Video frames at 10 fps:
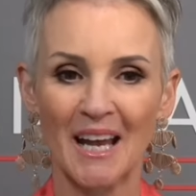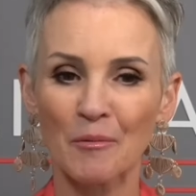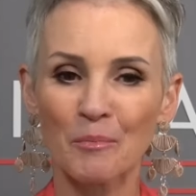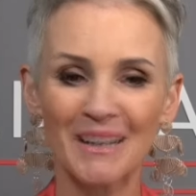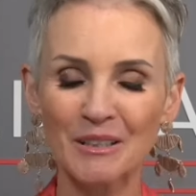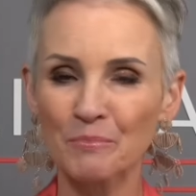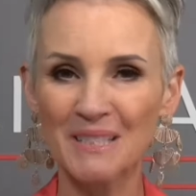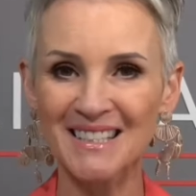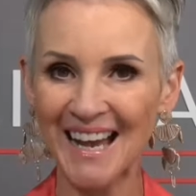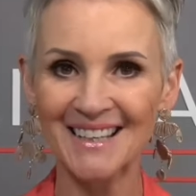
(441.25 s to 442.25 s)
But
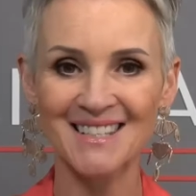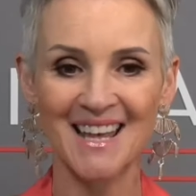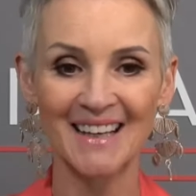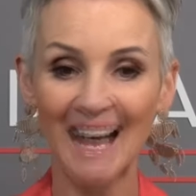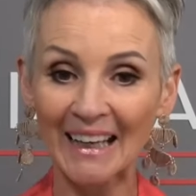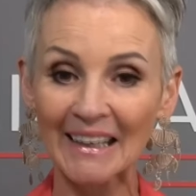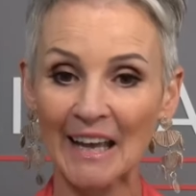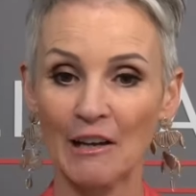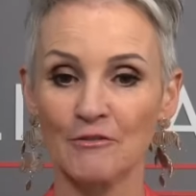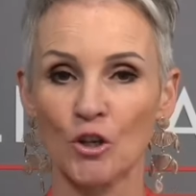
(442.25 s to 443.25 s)
besides that, I
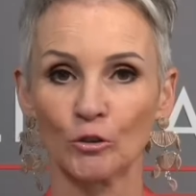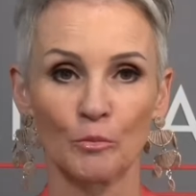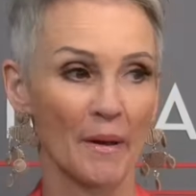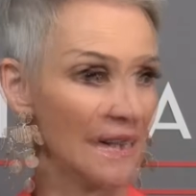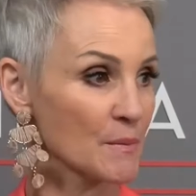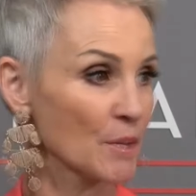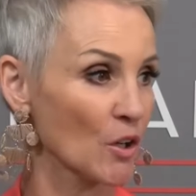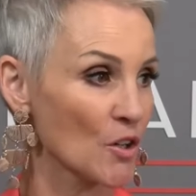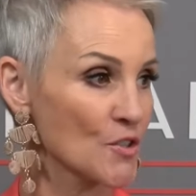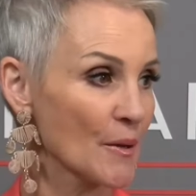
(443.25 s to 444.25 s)
love shoulder pads
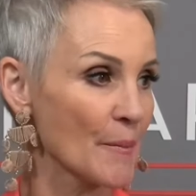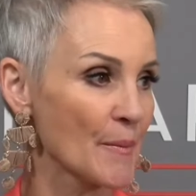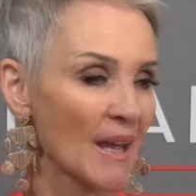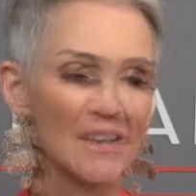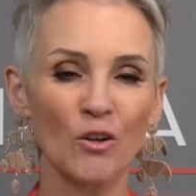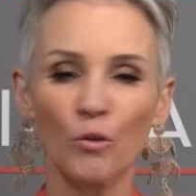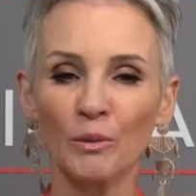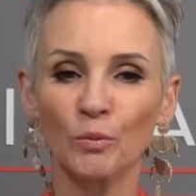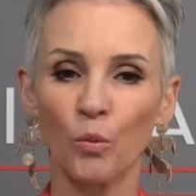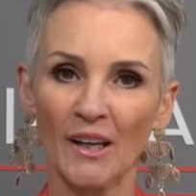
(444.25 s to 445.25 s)
because I think all
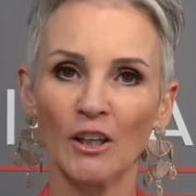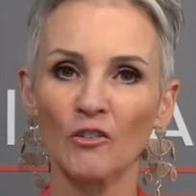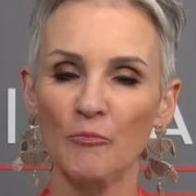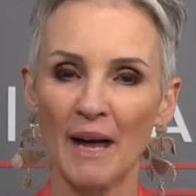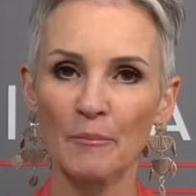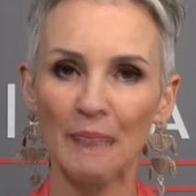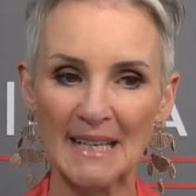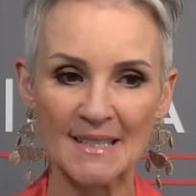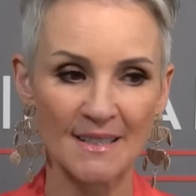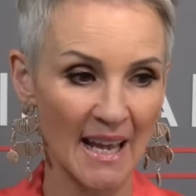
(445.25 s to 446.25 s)
but one of my
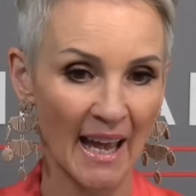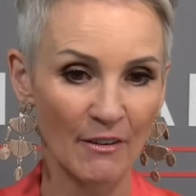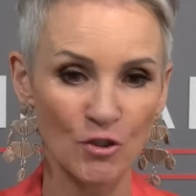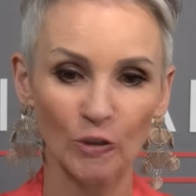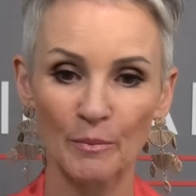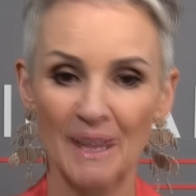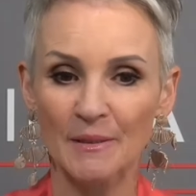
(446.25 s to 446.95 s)
blazers have shoulder pads.